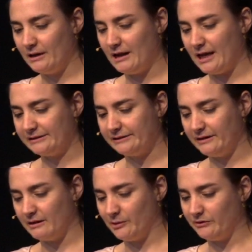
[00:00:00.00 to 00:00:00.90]
Last
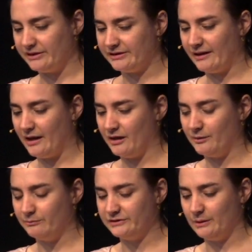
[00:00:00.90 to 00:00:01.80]
year, about this
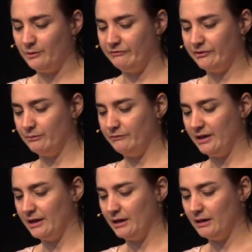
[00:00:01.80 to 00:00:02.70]
time, someone from
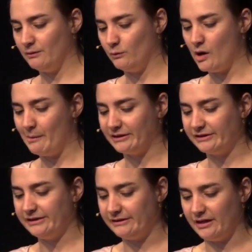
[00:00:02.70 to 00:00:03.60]
the
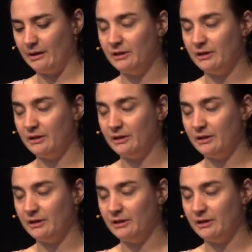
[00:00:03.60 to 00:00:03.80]
WebRTC team